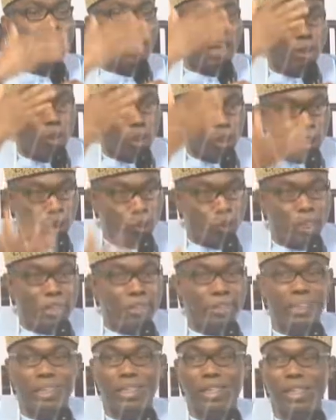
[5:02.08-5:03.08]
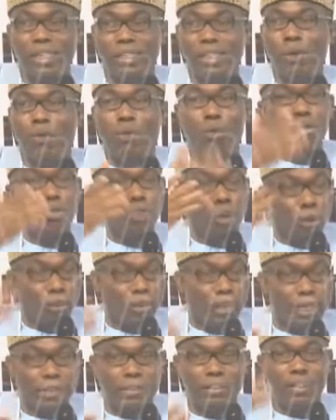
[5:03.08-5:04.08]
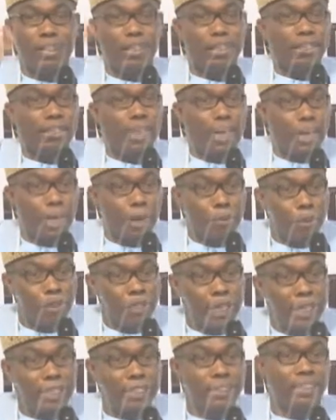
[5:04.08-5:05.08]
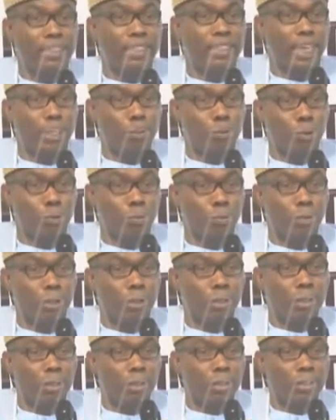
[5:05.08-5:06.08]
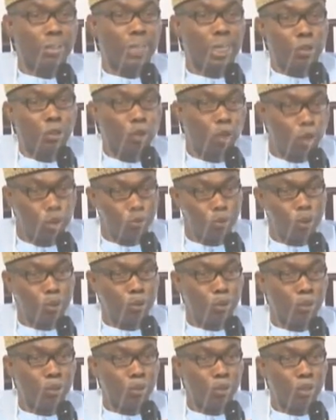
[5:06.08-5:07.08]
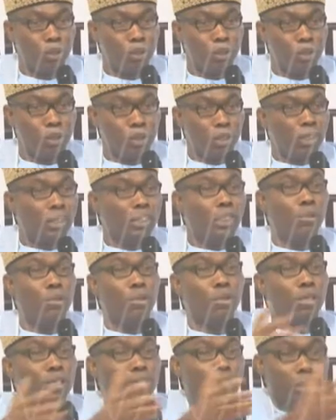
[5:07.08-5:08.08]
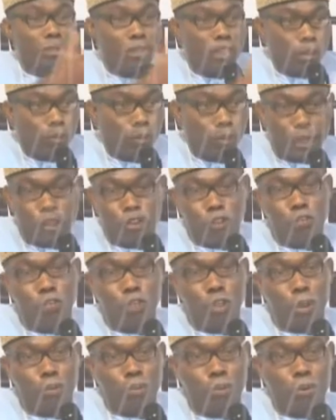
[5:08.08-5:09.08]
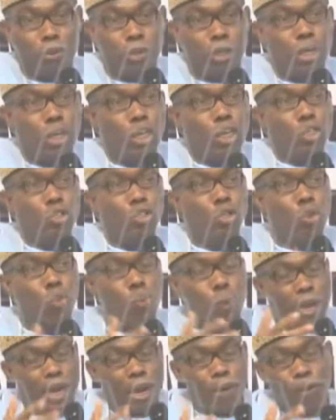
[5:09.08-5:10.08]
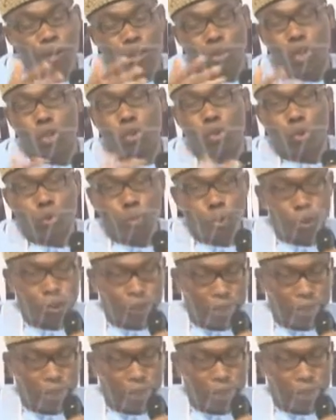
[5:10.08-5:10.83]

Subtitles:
that constituency, they will know that their grandmother is sick at home there's no hospital. They will know that this is part of jobs. So what I want us to do